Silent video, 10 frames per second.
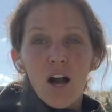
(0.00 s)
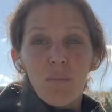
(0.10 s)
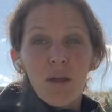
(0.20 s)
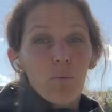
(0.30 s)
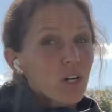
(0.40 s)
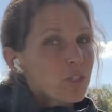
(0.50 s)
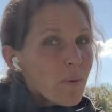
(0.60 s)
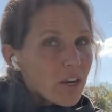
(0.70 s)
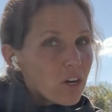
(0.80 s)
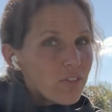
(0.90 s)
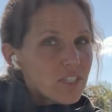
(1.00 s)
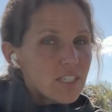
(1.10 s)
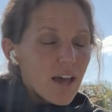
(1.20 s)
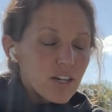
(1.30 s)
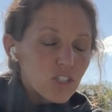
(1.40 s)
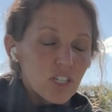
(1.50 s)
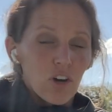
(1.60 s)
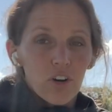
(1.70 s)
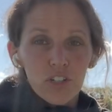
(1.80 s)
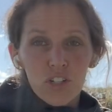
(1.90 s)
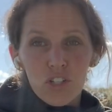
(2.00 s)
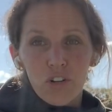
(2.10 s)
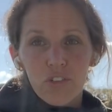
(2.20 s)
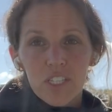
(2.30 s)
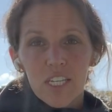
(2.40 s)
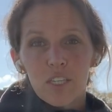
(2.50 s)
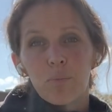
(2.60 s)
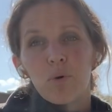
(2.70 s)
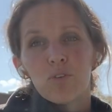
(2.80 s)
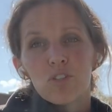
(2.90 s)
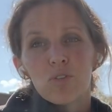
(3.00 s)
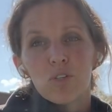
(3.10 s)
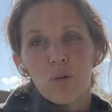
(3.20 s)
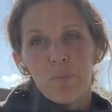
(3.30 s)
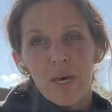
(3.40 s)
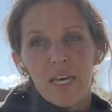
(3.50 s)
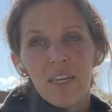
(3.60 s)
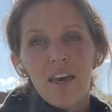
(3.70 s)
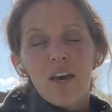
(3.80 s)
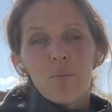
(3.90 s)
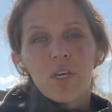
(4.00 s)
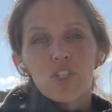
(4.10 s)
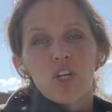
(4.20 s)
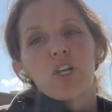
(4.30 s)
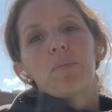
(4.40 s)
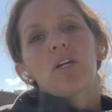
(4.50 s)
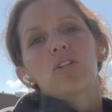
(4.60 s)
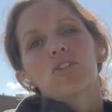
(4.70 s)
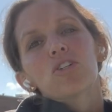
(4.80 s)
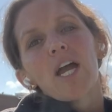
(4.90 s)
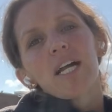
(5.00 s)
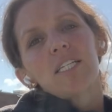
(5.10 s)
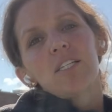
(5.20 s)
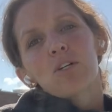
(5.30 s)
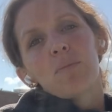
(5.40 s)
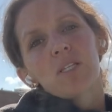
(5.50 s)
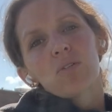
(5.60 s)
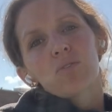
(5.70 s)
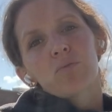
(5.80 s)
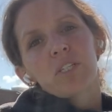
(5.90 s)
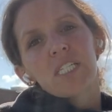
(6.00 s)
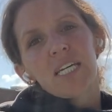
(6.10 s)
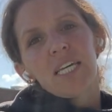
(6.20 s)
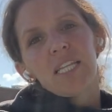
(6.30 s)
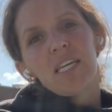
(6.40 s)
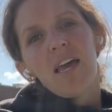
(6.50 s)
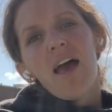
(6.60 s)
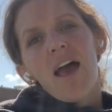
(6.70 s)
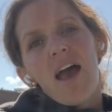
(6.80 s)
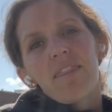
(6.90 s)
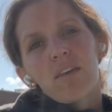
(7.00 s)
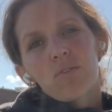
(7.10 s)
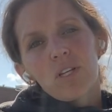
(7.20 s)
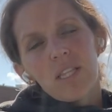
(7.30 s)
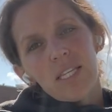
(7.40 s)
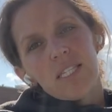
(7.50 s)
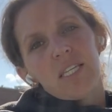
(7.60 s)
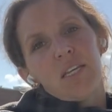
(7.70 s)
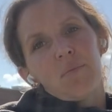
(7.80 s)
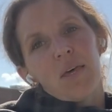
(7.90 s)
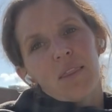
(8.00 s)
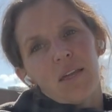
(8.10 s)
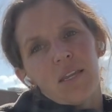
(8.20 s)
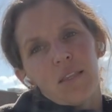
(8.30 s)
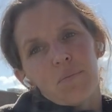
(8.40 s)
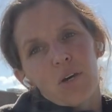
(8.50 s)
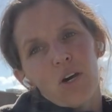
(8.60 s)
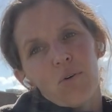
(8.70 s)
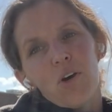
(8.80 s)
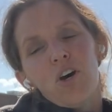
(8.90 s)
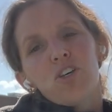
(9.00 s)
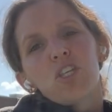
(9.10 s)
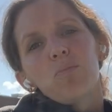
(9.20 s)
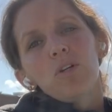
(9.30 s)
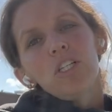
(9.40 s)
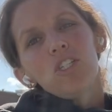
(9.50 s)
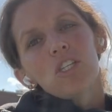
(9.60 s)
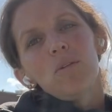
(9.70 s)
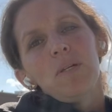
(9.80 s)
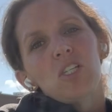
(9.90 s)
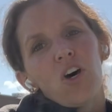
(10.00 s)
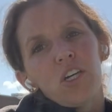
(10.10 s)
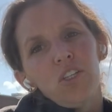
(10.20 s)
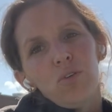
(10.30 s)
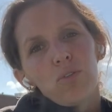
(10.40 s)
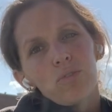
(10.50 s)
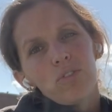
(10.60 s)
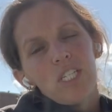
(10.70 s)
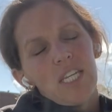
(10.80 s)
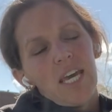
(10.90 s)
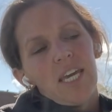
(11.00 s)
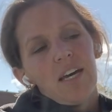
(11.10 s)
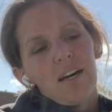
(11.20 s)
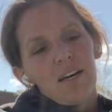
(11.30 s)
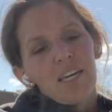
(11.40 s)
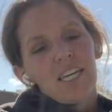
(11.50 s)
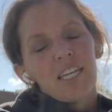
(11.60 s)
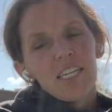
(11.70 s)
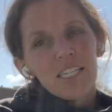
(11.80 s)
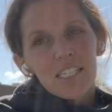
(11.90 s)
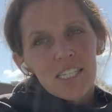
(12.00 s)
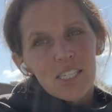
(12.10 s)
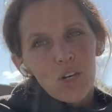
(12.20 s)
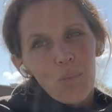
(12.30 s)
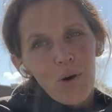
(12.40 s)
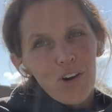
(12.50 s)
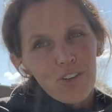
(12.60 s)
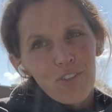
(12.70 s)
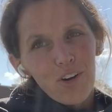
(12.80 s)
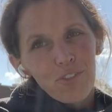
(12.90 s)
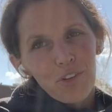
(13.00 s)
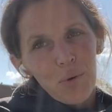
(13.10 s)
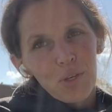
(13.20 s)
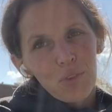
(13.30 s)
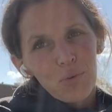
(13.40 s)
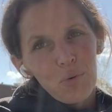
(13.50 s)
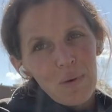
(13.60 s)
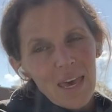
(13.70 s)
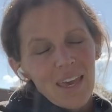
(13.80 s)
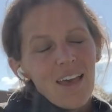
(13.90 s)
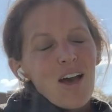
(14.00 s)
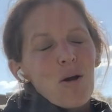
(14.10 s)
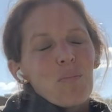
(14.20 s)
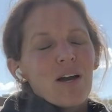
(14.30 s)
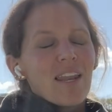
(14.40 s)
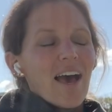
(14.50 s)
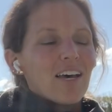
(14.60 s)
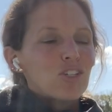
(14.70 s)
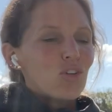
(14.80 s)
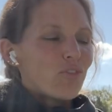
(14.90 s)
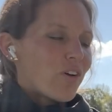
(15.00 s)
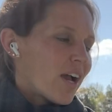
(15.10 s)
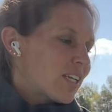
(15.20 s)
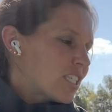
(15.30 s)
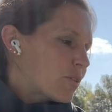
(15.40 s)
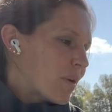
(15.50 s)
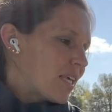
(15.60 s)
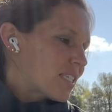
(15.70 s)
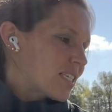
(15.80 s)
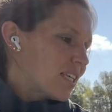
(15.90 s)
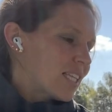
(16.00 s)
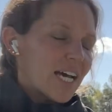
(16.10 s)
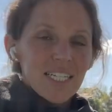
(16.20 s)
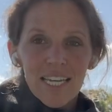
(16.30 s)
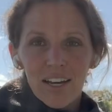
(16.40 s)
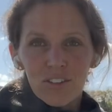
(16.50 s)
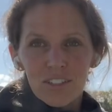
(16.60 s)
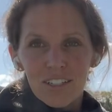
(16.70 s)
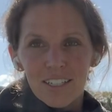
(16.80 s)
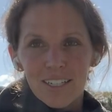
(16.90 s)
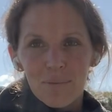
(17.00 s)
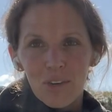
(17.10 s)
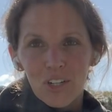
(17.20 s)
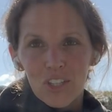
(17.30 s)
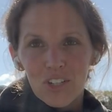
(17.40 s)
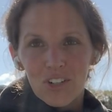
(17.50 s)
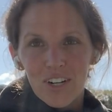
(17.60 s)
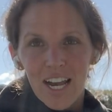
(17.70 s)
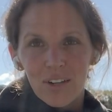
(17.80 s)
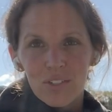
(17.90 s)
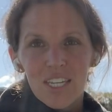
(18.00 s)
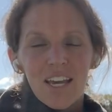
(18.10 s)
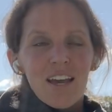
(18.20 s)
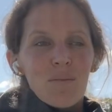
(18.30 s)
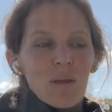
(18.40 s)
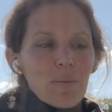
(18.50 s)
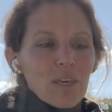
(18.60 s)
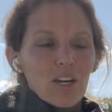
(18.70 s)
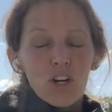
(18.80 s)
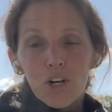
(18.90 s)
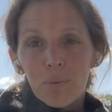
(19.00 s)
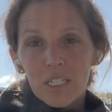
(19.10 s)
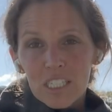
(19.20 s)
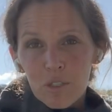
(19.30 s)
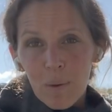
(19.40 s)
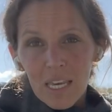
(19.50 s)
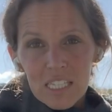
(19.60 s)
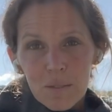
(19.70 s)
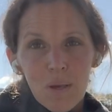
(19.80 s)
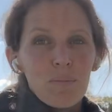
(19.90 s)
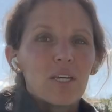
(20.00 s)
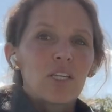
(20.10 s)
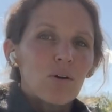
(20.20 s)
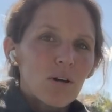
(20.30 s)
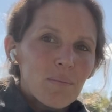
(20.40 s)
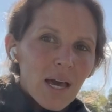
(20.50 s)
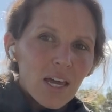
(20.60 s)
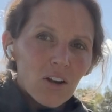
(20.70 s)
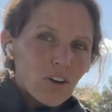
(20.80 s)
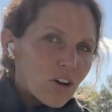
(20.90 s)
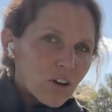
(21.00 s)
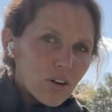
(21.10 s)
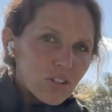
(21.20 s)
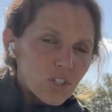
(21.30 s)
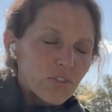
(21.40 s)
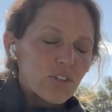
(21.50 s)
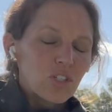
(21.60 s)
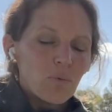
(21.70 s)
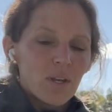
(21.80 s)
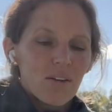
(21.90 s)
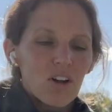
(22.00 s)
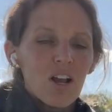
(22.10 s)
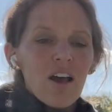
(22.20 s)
It works better if it's actually a harder surface as opposed to your bed, because you're going to be contracting your muscles really tightly and then releasing them and letting them go. So I'm really just going to be talking you through today. It is still part of our flowing through May, but as you find a space to lie down on the ground, maybe a carpeted space, maybe a yoga mat on a hard surface or whatever,